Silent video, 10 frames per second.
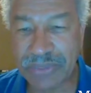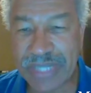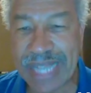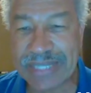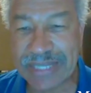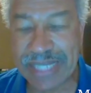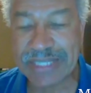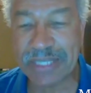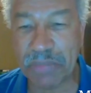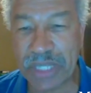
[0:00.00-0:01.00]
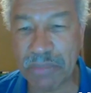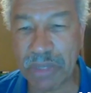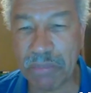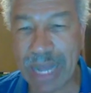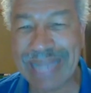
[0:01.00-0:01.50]
That's a
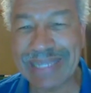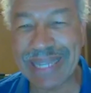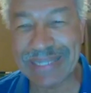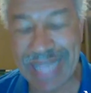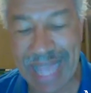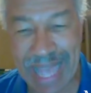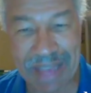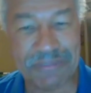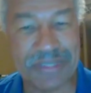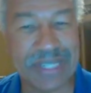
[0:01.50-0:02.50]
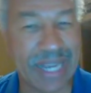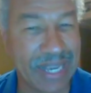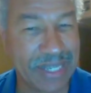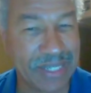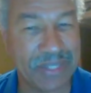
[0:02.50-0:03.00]
minimum. I like to have
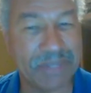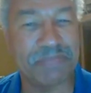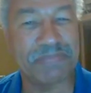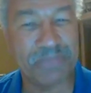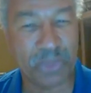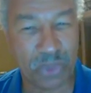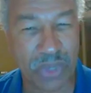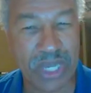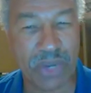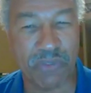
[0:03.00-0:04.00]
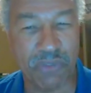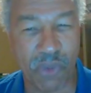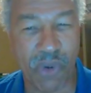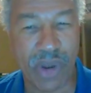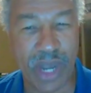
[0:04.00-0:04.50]
kind of 300 or
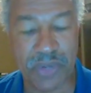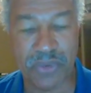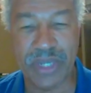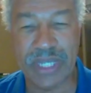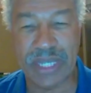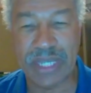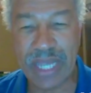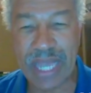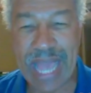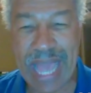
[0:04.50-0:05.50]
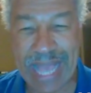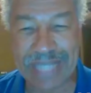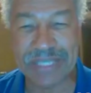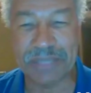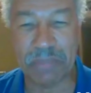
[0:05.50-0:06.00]
400
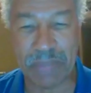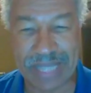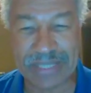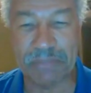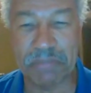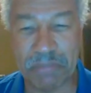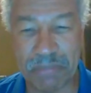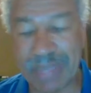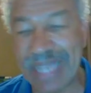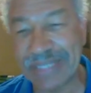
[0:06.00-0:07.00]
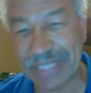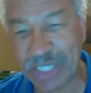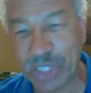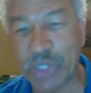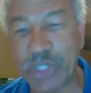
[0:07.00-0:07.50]
as a
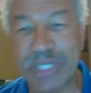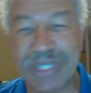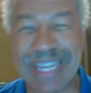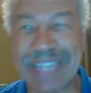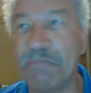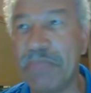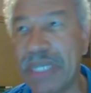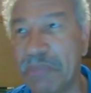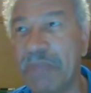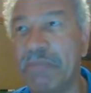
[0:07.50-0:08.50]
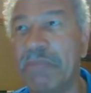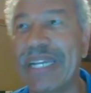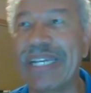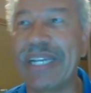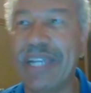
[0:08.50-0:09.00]
good, not a minimum,
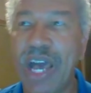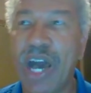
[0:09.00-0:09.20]
but a